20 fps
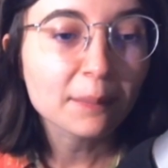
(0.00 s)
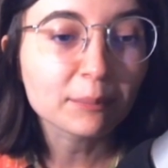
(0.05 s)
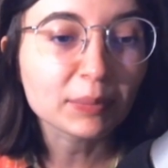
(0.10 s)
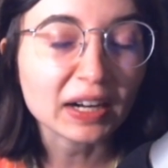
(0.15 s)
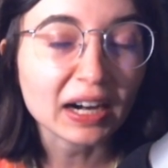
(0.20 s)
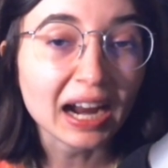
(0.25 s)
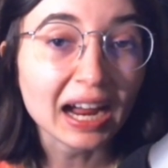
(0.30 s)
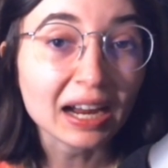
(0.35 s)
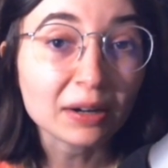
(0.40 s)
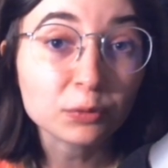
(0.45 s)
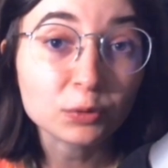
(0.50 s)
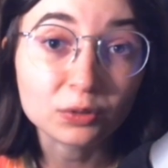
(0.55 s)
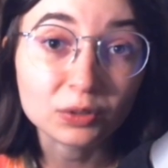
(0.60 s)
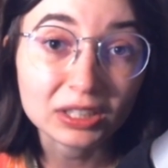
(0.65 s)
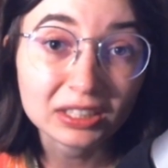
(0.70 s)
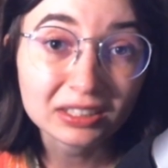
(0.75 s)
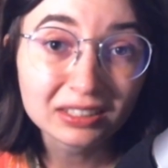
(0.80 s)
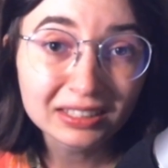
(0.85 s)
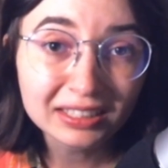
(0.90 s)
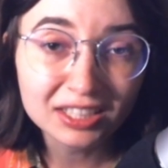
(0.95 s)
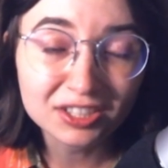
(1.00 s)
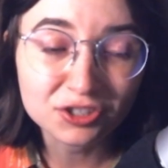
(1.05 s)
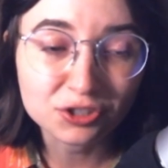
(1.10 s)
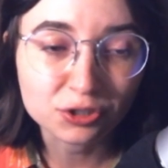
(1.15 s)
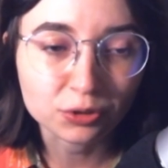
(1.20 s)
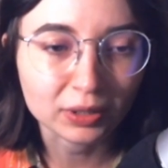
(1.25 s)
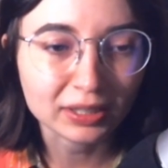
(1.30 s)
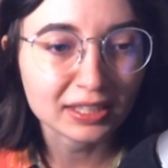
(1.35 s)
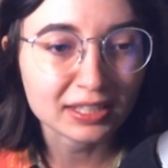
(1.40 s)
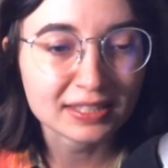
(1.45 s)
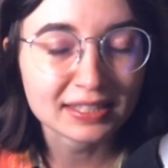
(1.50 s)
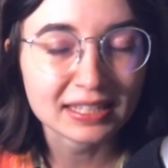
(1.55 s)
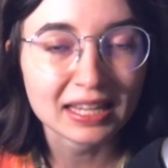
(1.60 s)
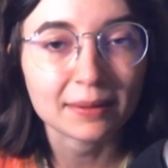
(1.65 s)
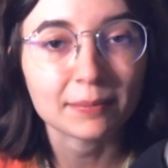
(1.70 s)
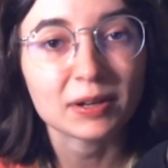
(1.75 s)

but I really enjoyed this game.